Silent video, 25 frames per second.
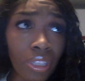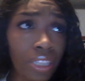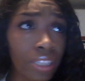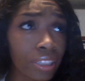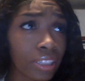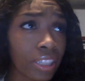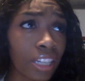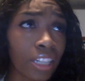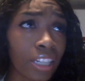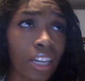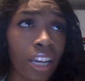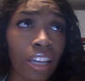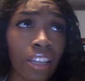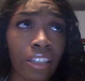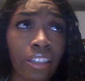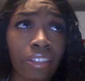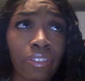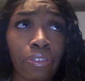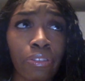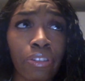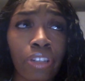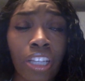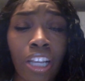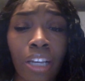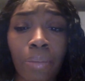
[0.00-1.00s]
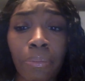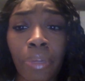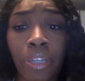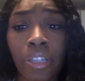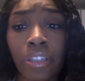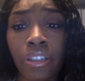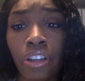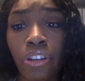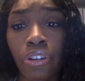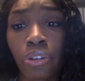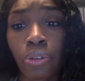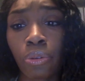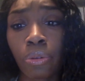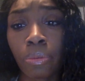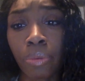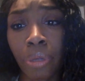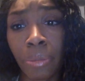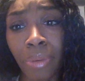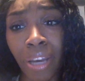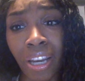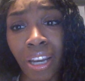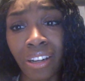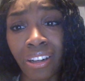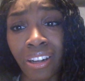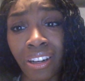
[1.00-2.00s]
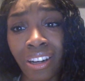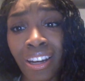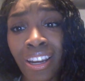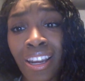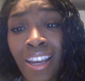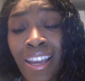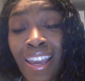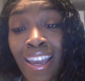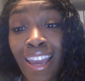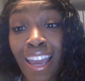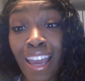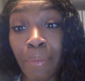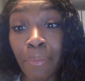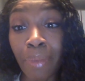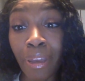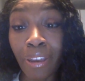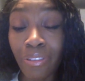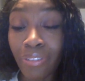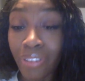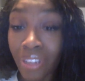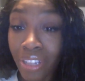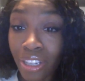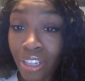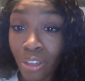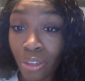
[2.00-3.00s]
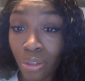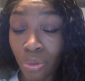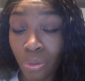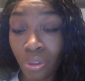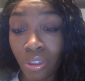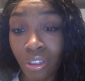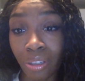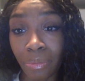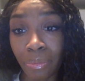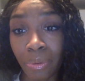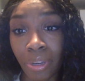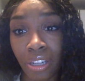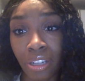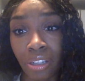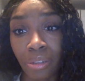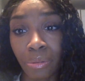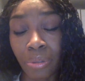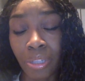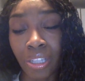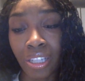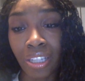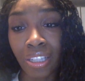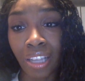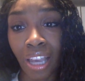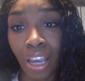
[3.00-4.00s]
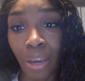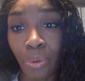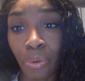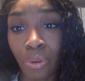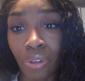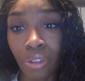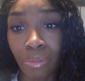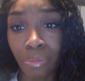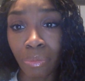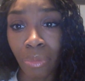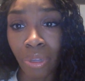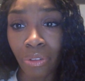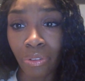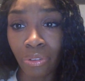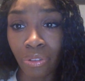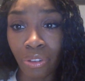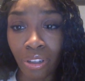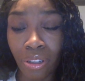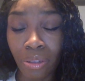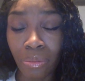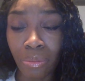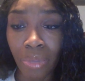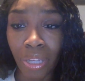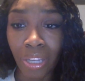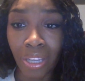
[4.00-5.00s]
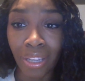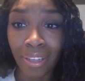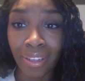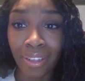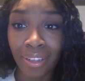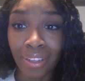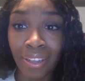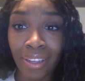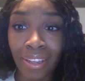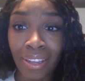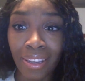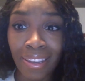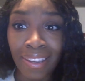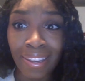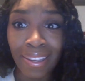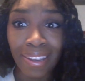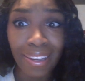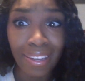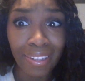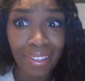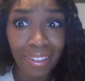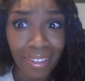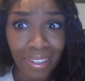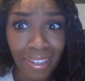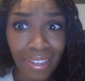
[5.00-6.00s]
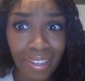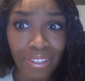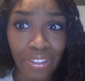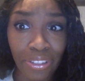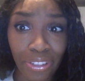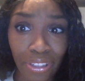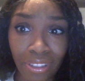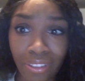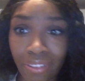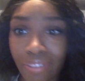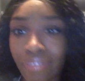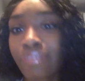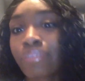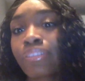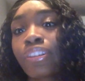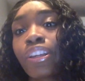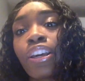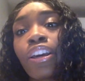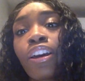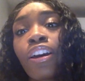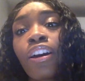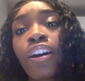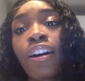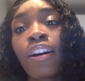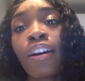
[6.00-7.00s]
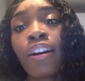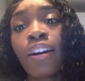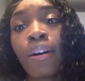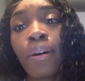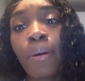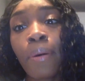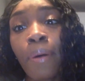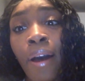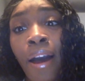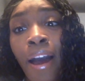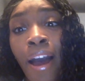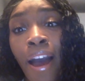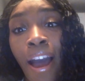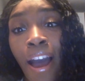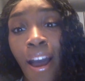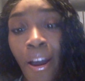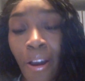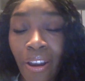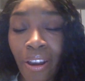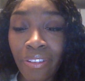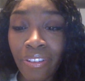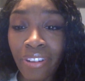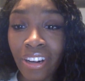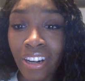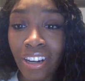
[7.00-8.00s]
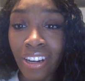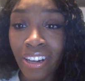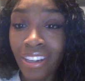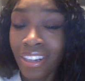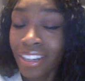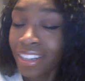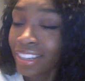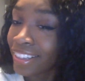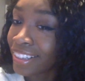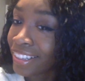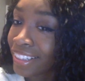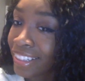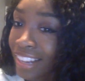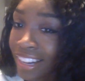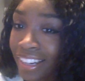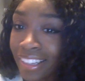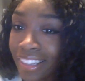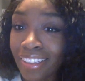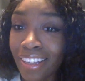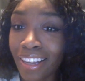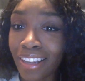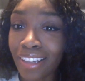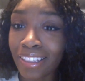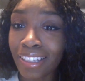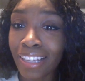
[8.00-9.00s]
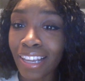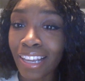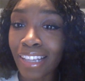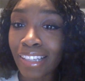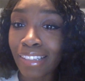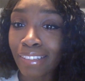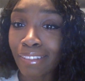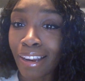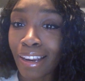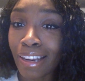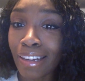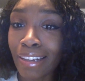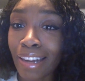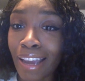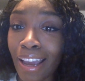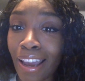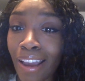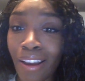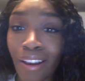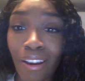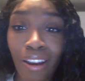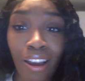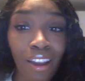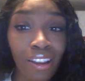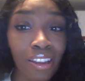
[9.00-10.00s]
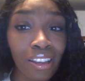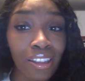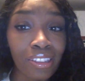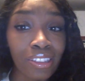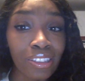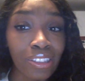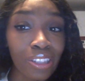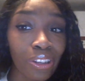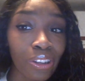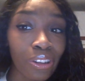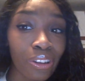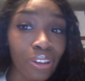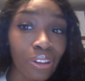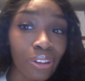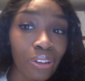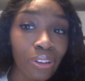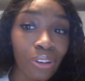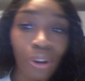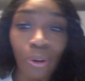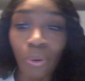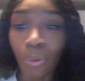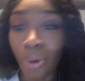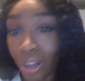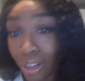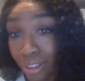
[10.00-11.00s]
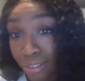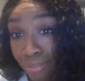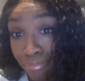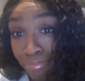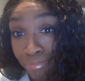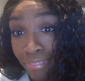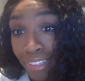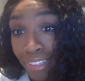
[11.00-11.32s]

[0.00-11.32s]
then I feel like my schedule would be better and my videos would look better because I wouldn't be filming in a kitchen. However, that's not the case right now. So, oh well.